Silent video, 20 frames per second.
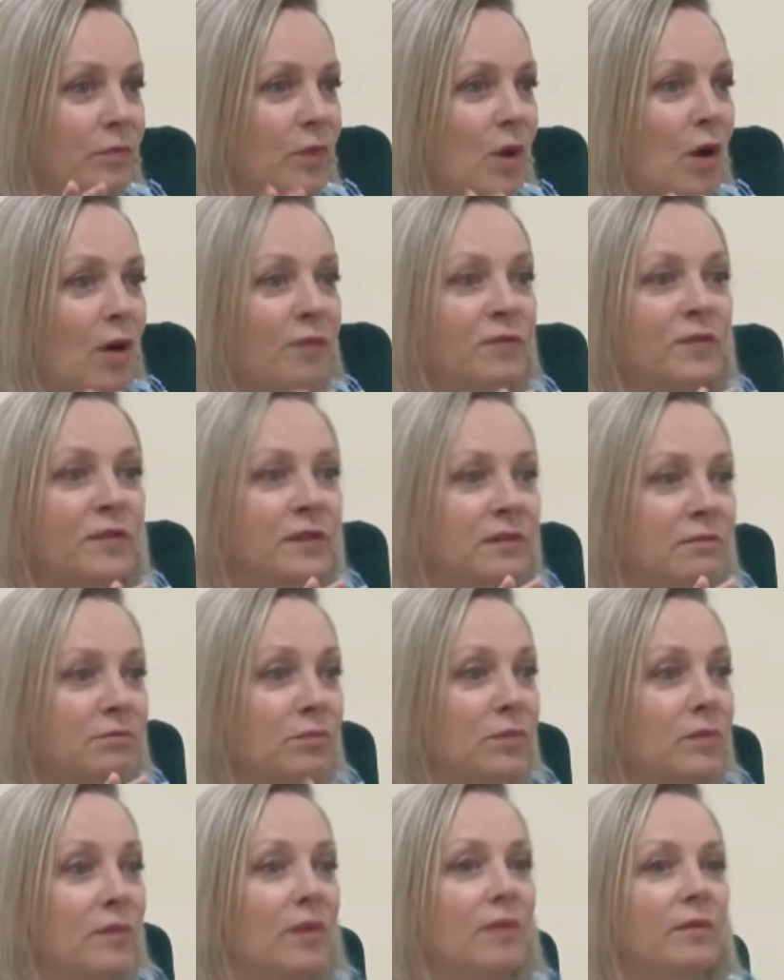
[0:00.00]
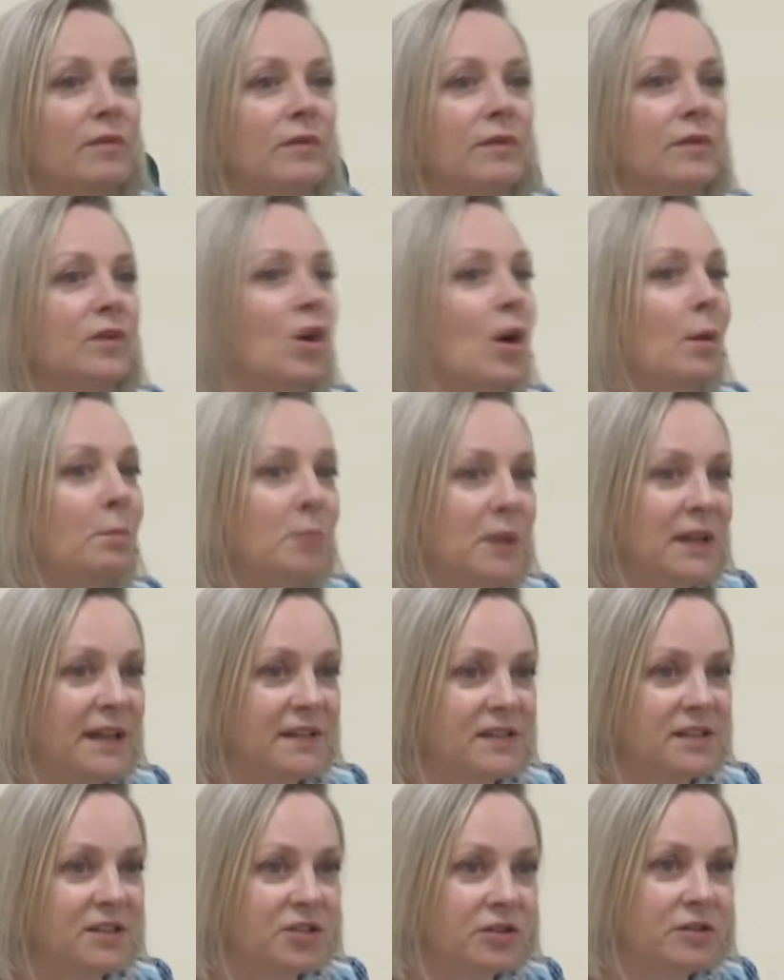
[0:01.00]
often
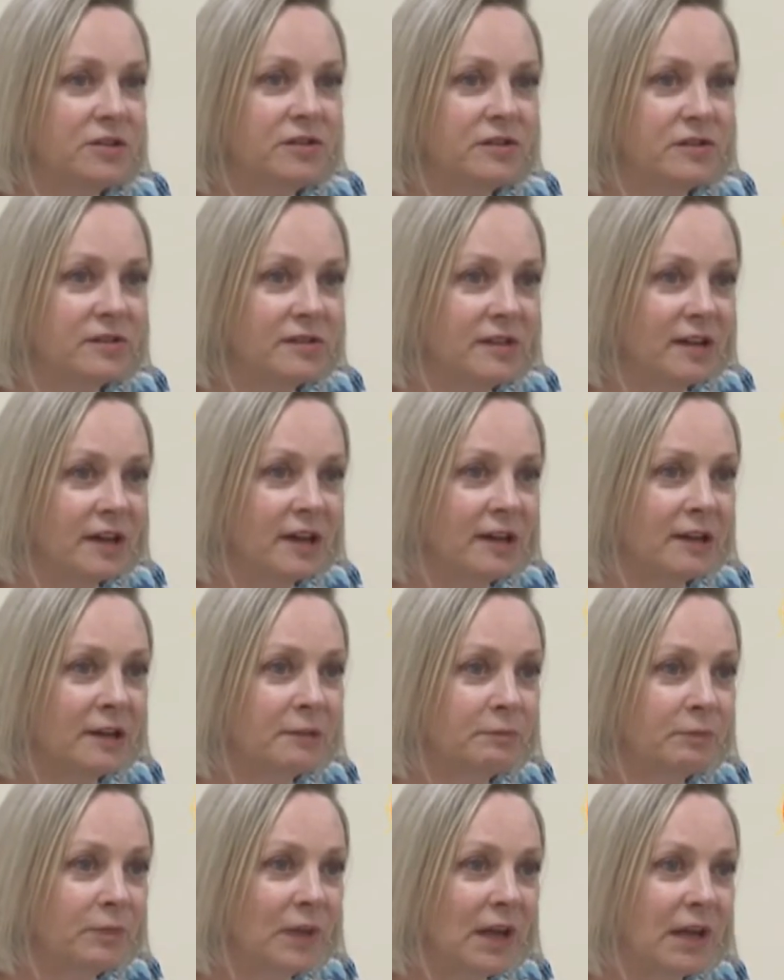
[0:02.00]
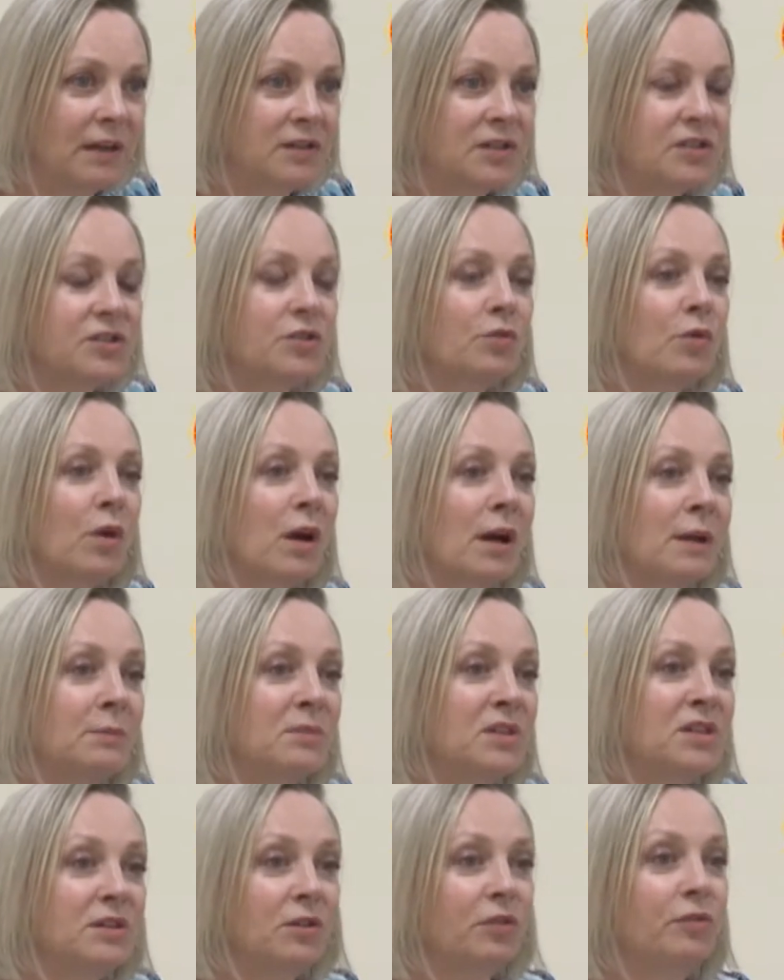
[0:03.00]
complex issues are
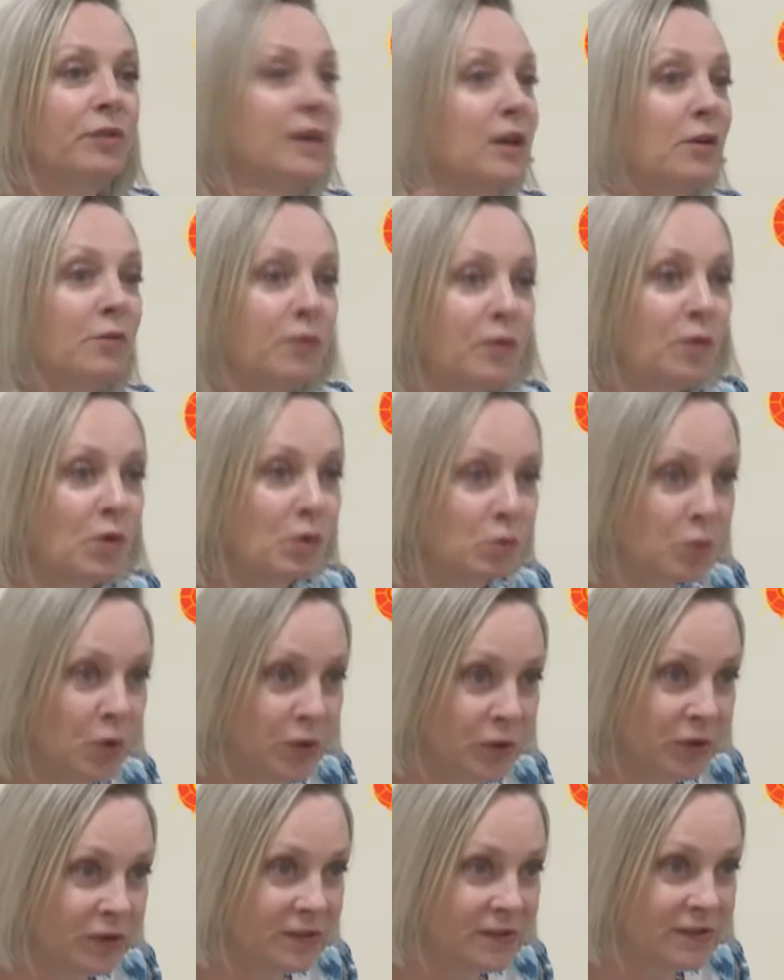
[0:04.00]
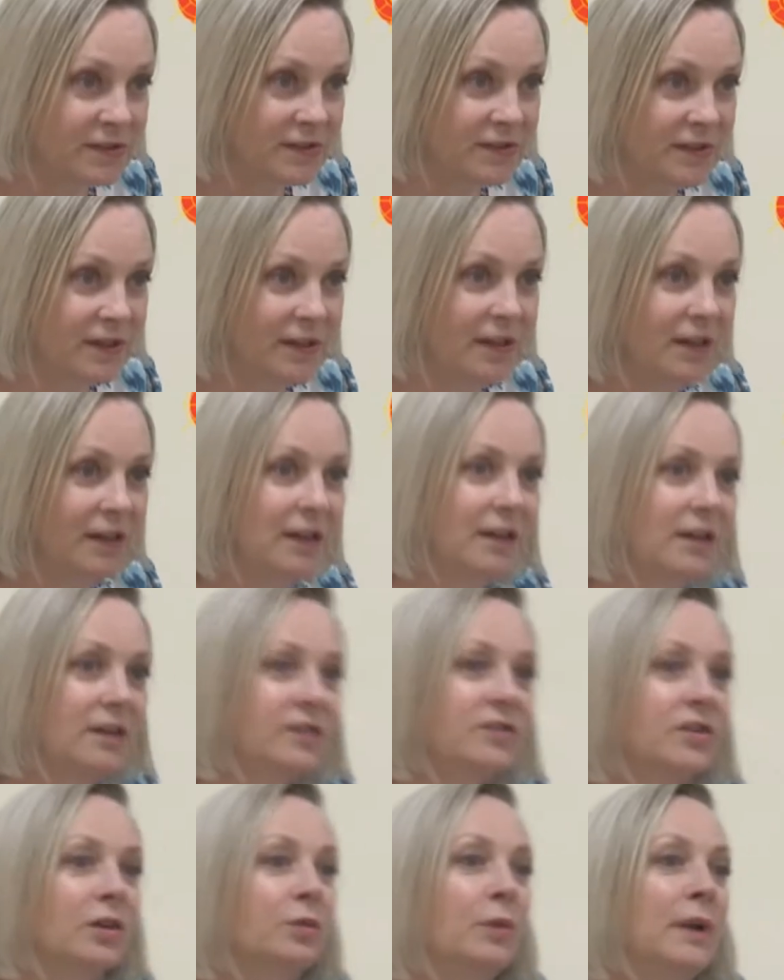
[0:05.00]
described in three or four words.
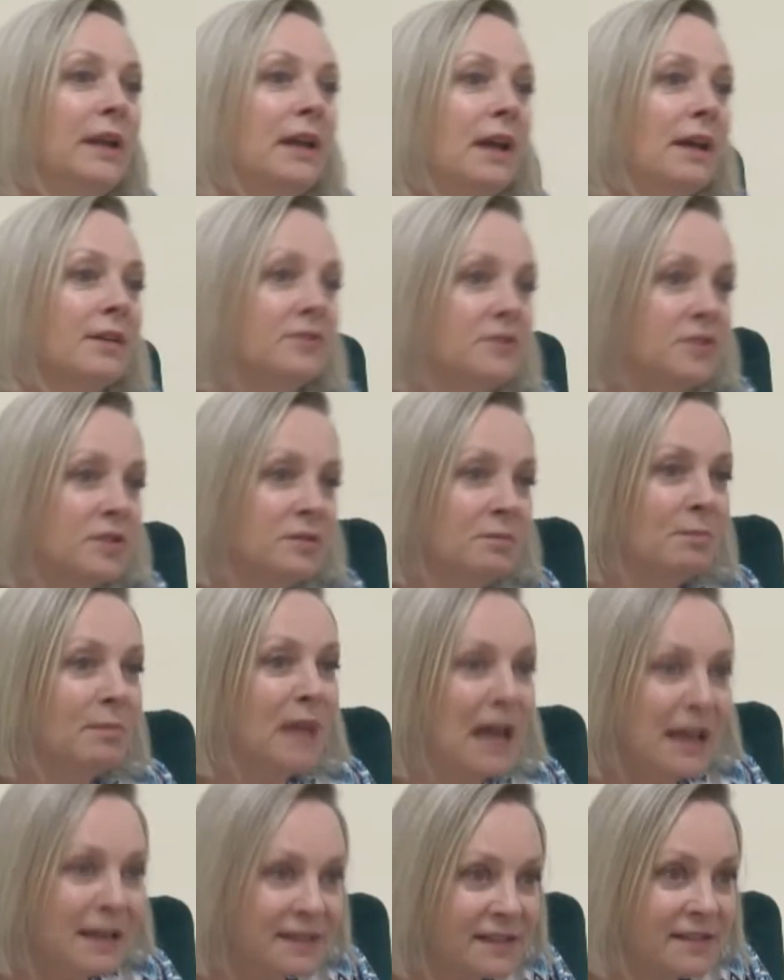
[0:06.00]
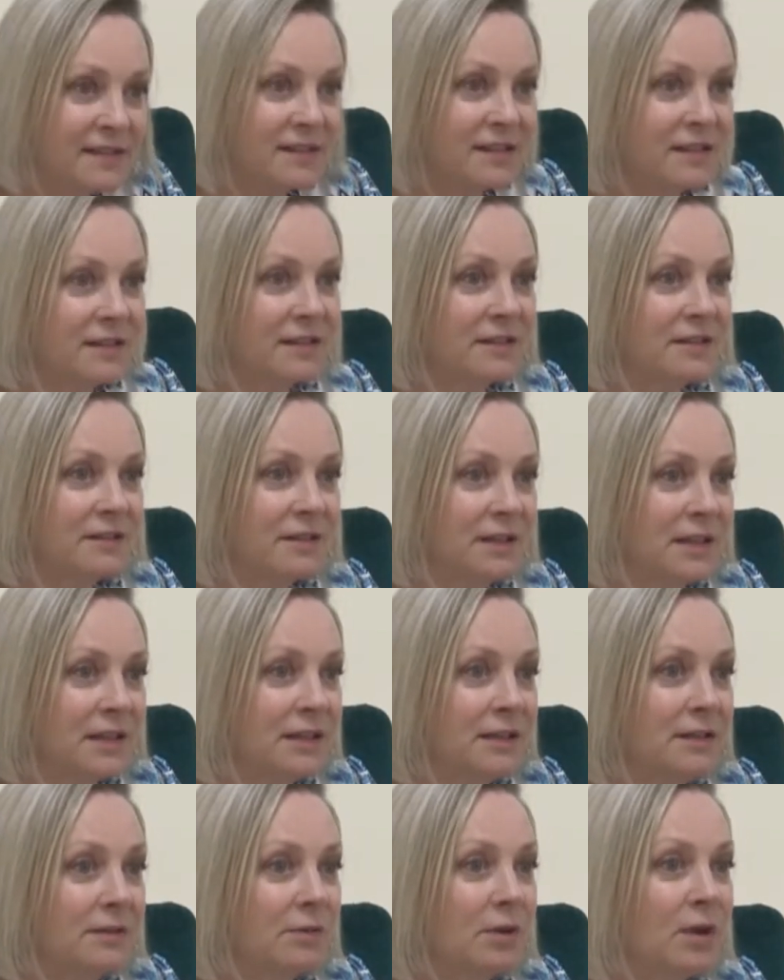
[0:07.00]
So we have to master
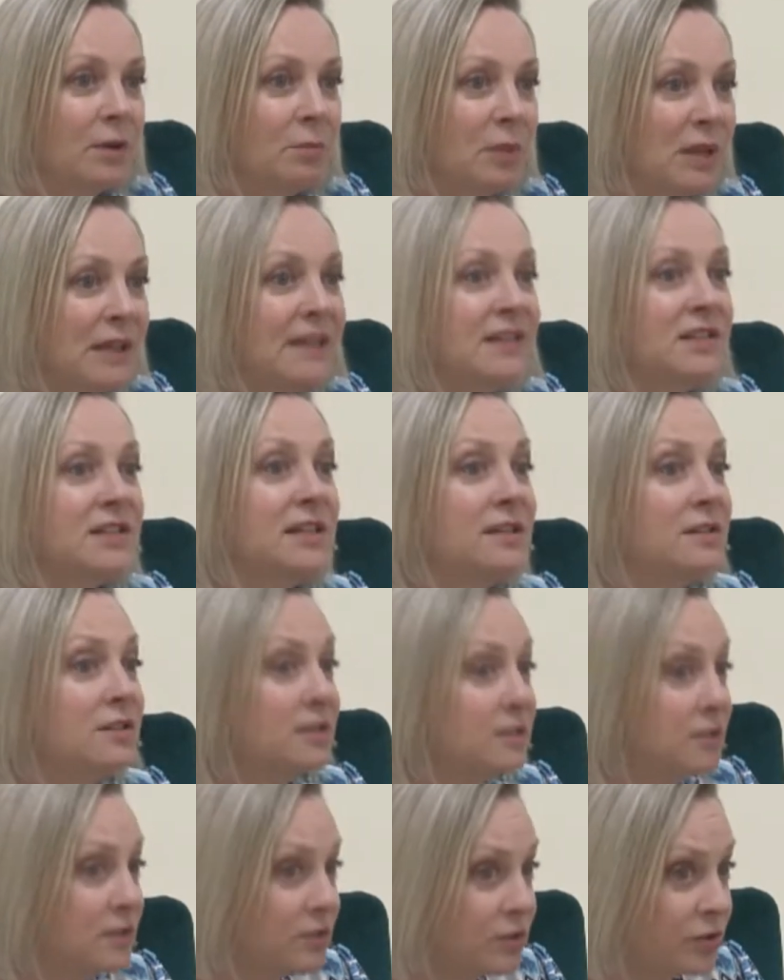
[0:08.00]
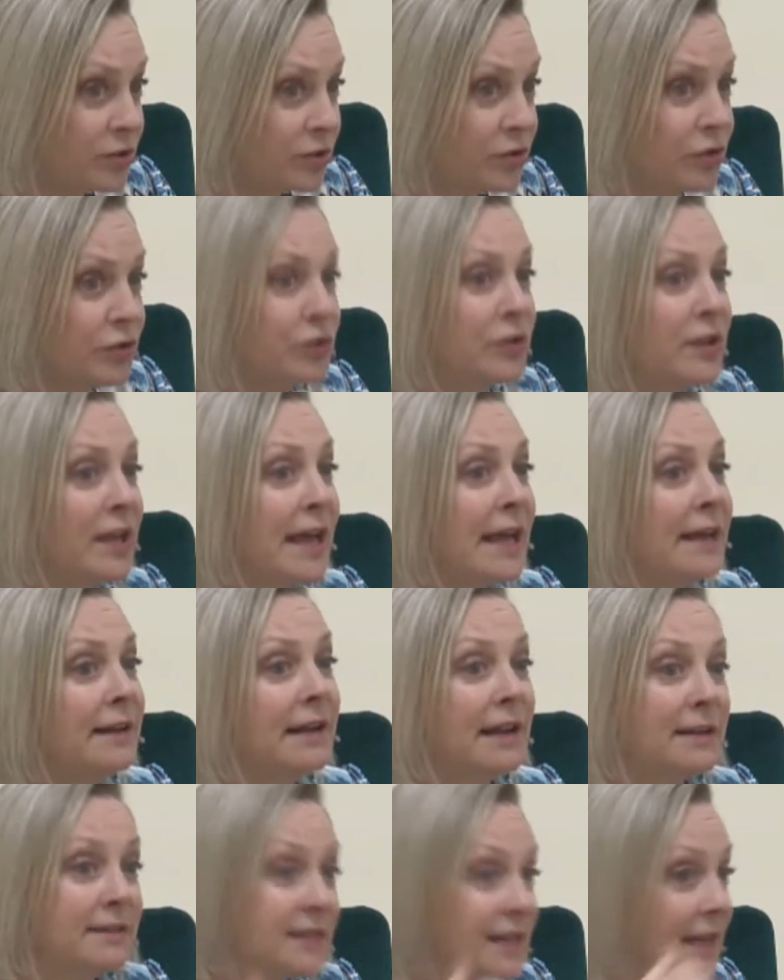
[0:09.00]
the ability to do
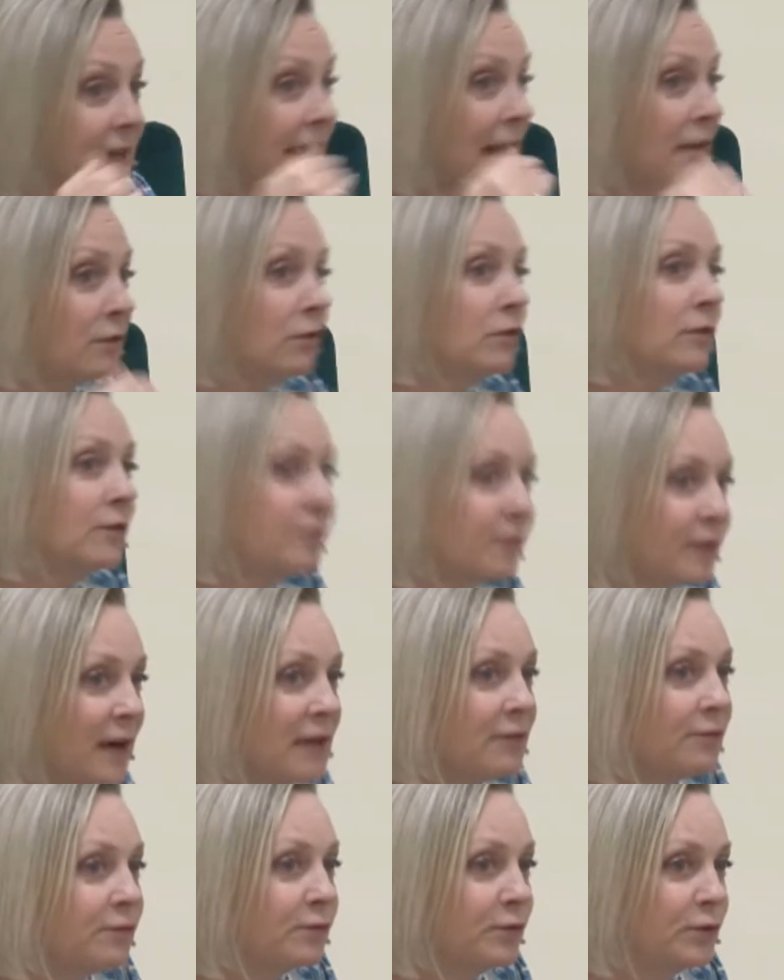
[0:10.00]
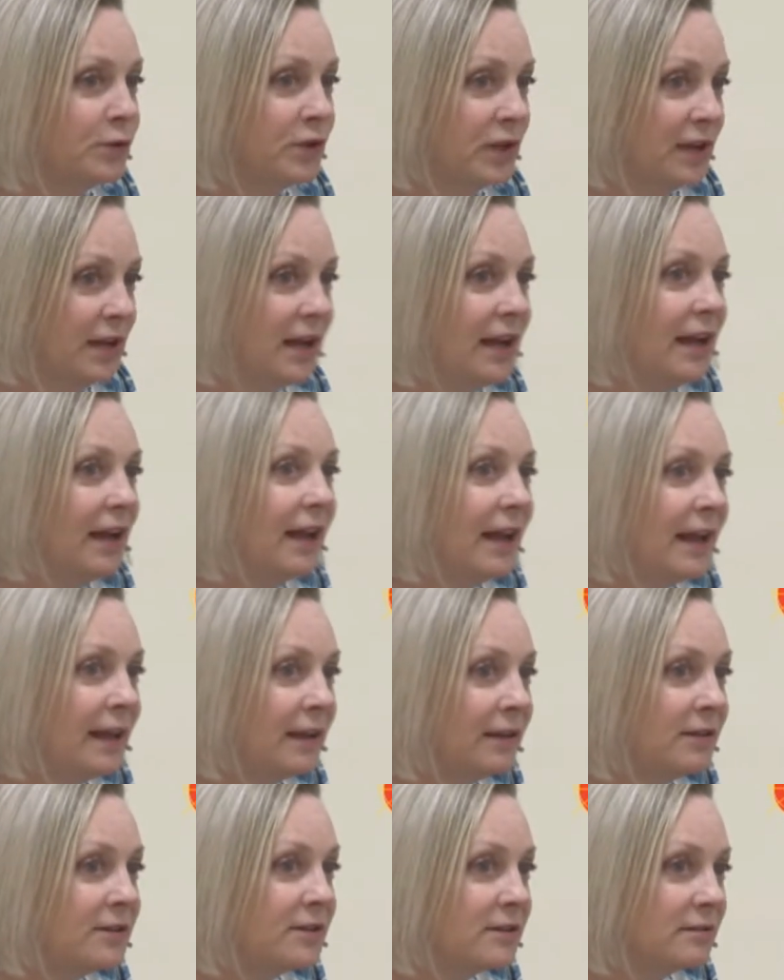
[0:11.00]
that and to get out on the front foot
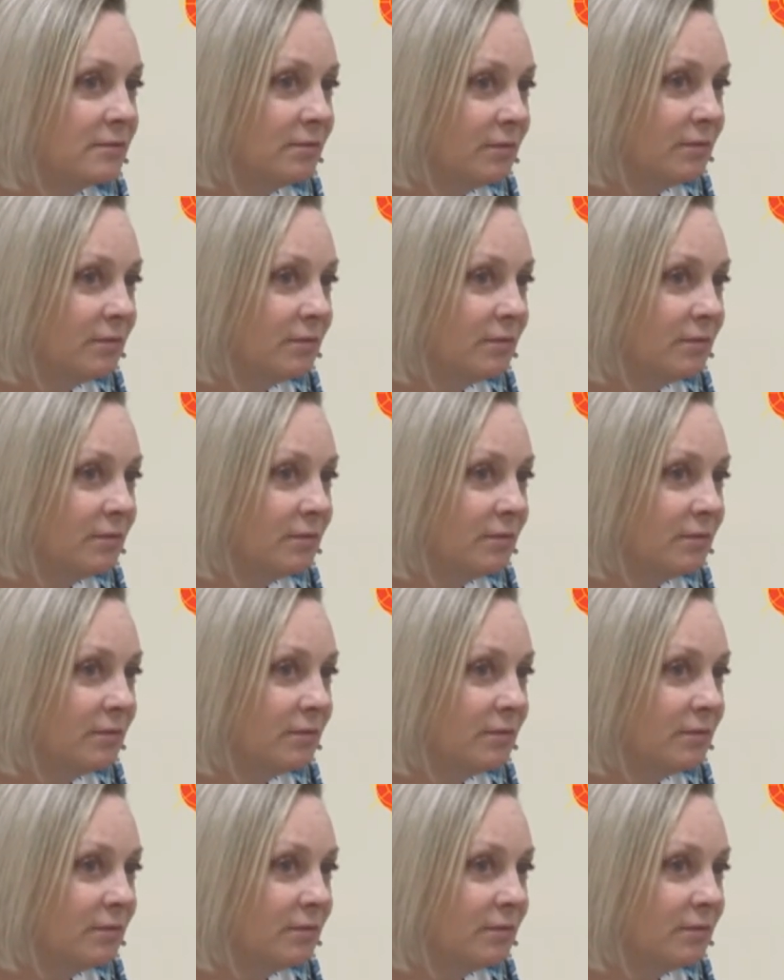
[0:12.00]
and